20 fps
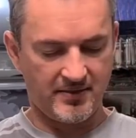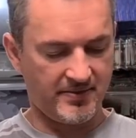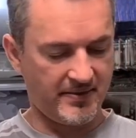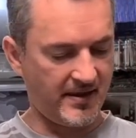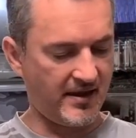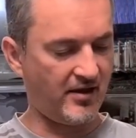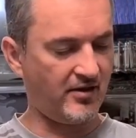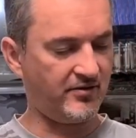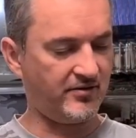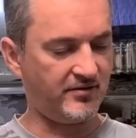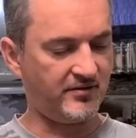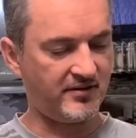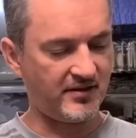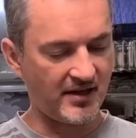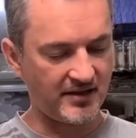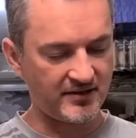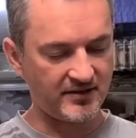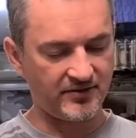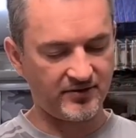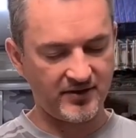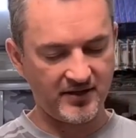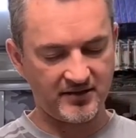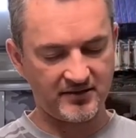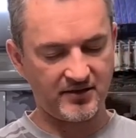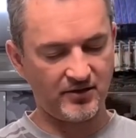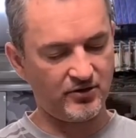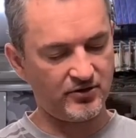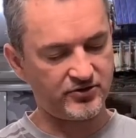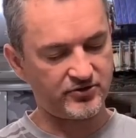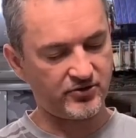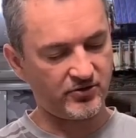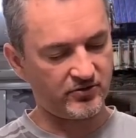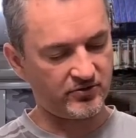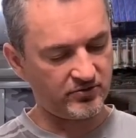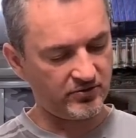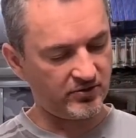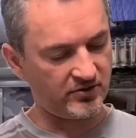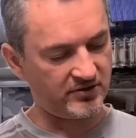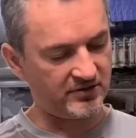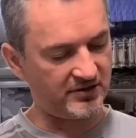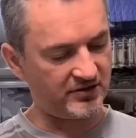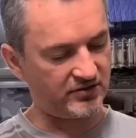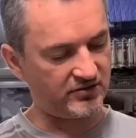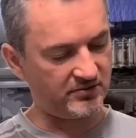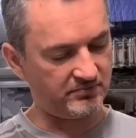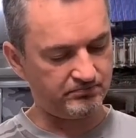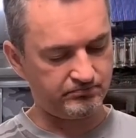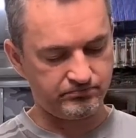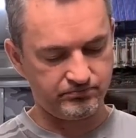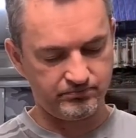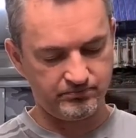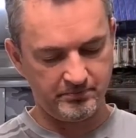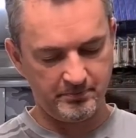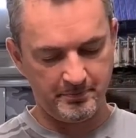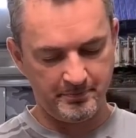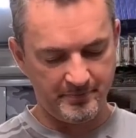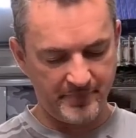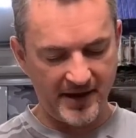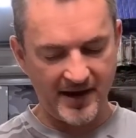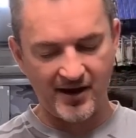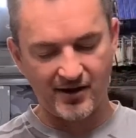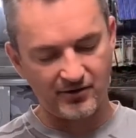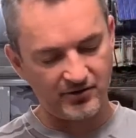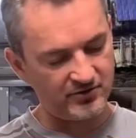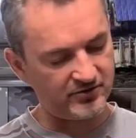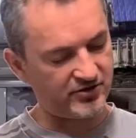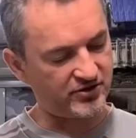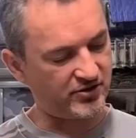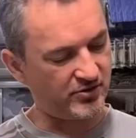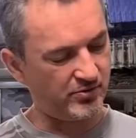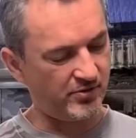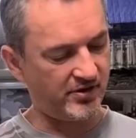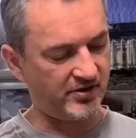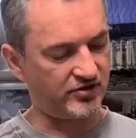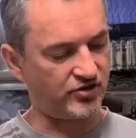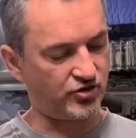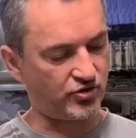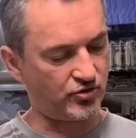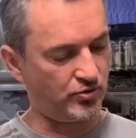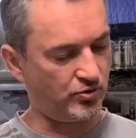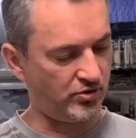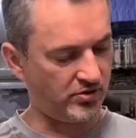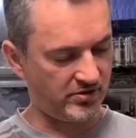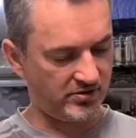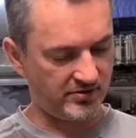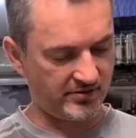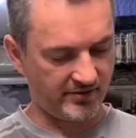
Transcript: Now the other thing they also do, the barrel's quite short.